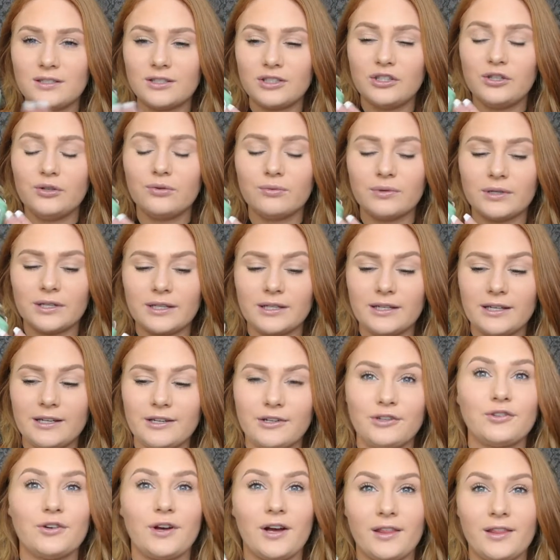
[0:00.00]
you really need
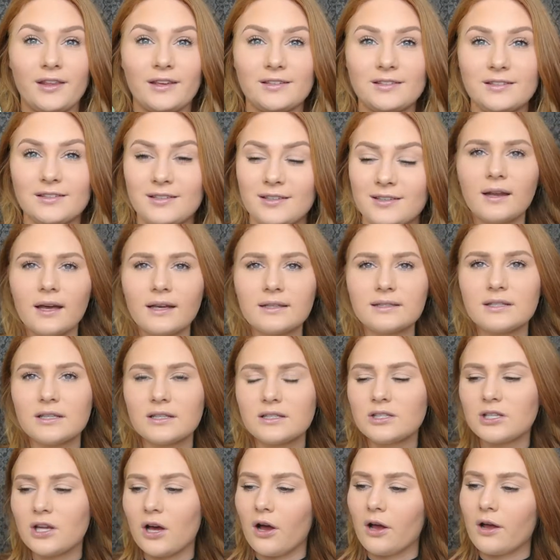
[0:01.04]
to try this. Next,
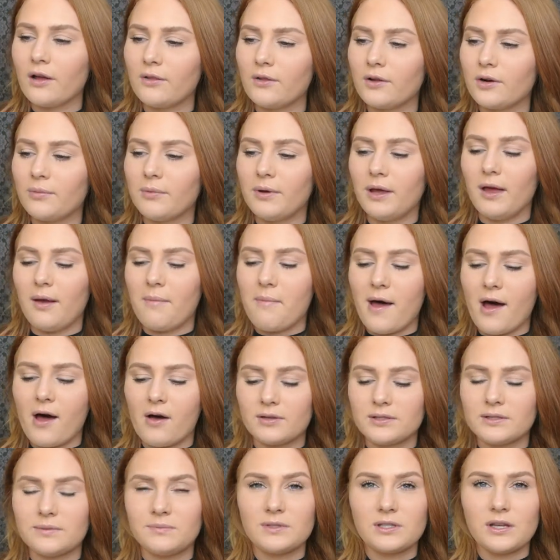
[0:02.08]
let's talk a little bit
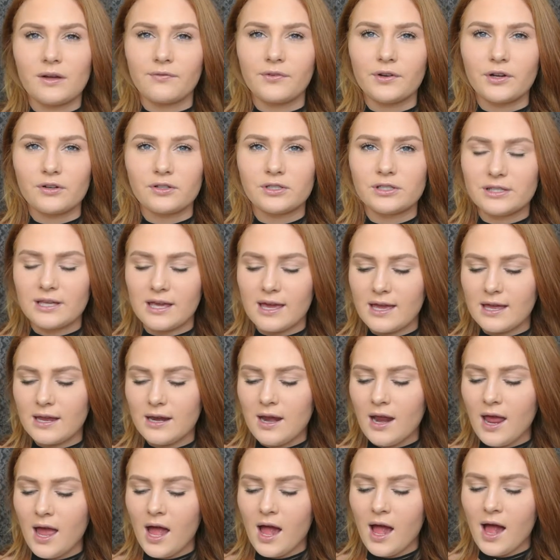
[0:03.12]
about some stuff for your
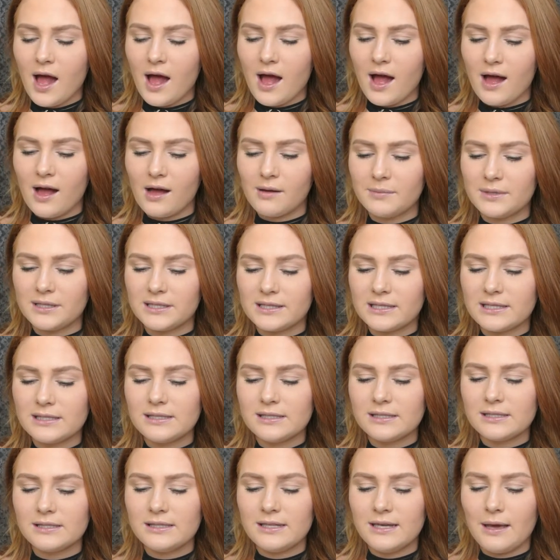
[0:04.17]
skin. This
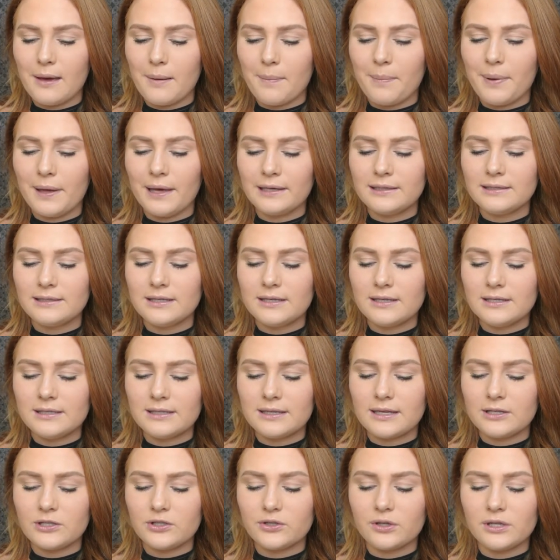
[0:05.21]
is the Pixi
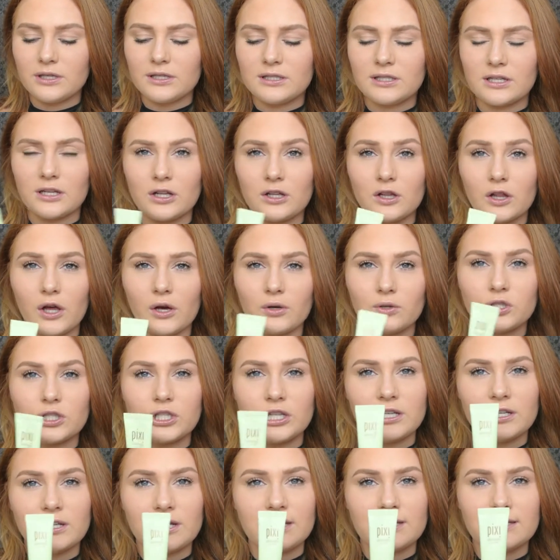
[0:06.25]
Skin Treats
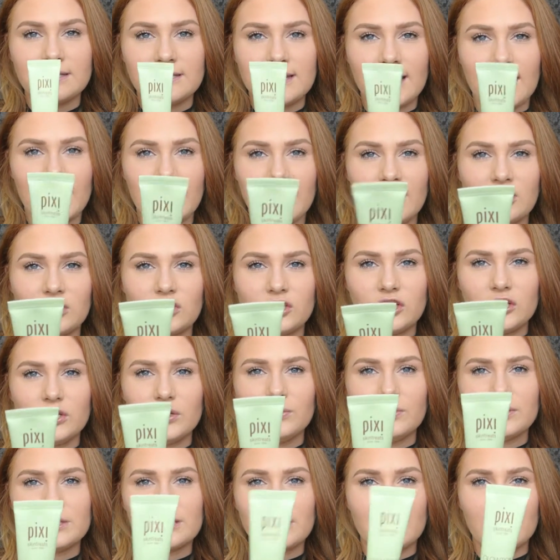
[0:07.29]
Glotion Day
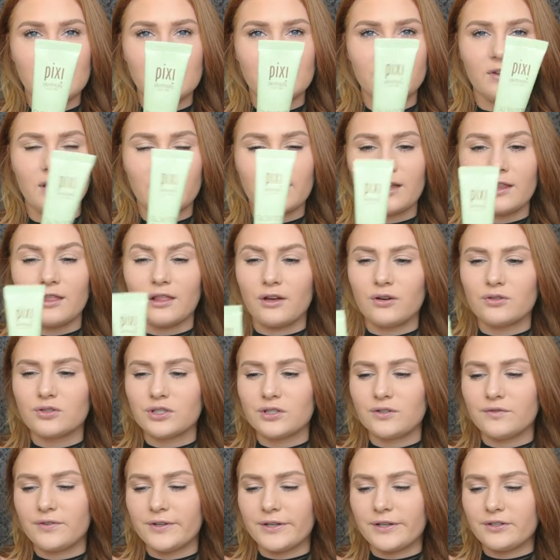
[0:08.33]
Dew. It's kind of like a
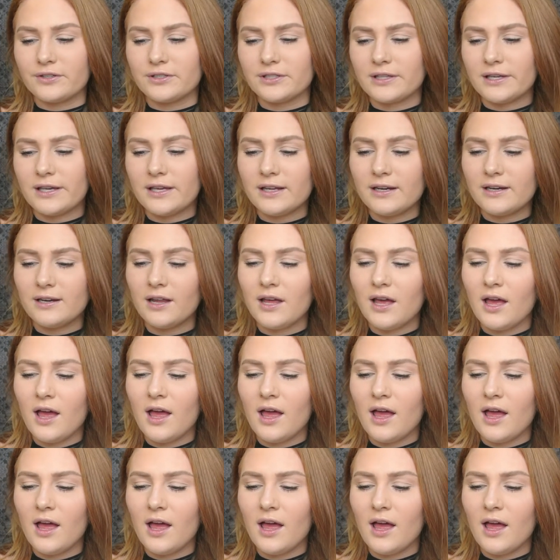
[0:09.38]
lotion for your skin.